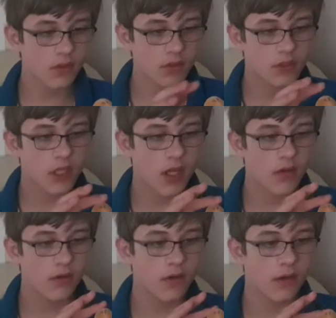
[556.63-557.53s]

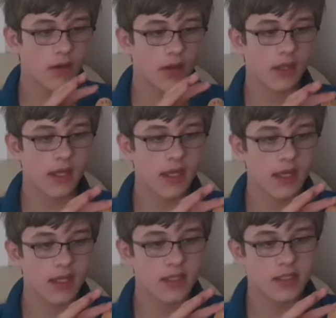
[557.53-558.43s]
So he
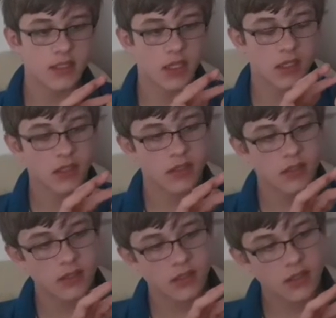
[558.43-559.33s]
is
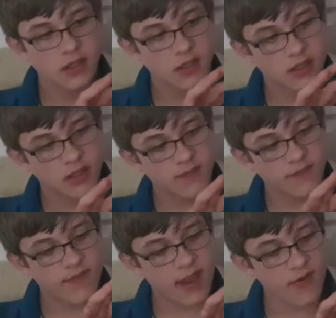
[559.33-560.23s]

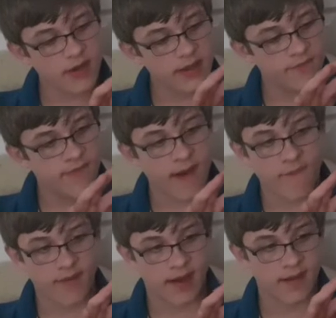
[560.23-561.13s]
very,
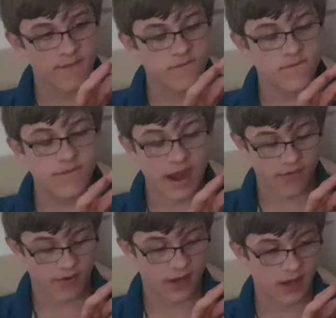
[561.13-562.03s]
very,
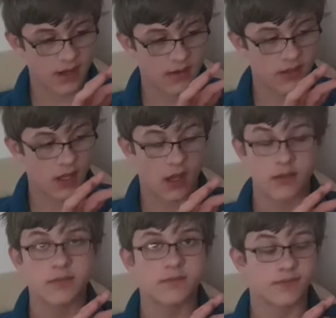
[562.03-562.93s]
very young
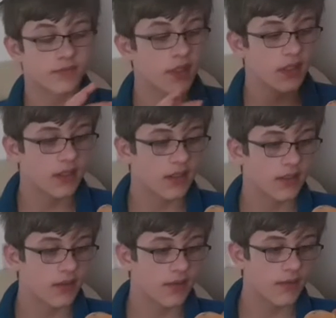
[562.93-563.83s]

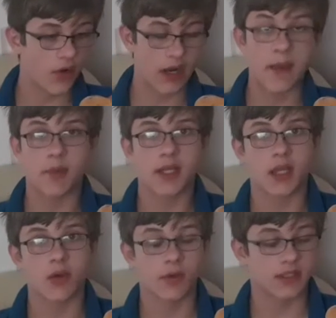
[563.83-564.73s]
for a leopard
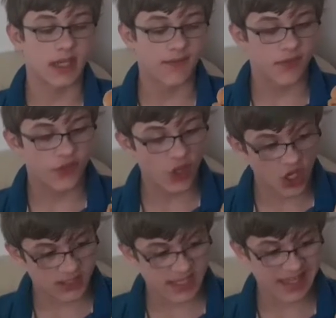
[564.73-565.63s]
gecko because they live
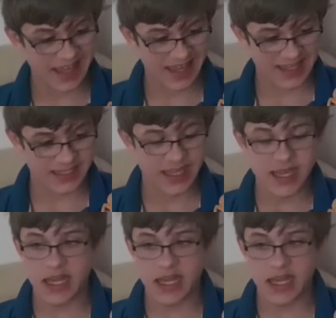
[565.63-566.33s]
30 years.